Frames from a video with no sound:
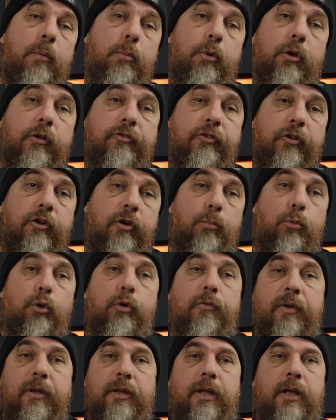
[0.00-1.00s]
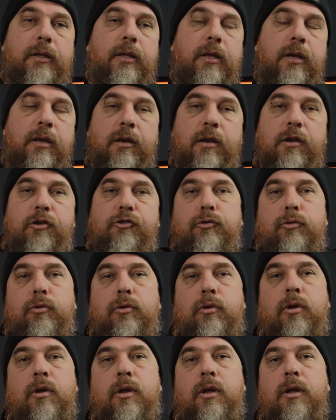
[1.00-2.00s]
because you're removing that
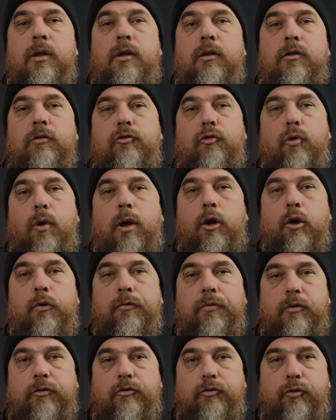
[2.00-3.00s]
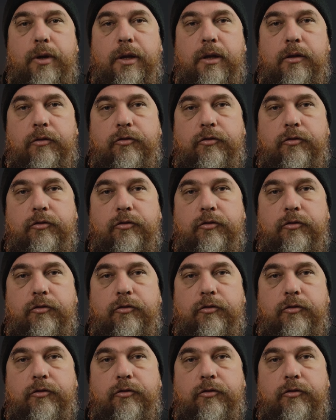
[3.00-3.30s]
initial strike of the string.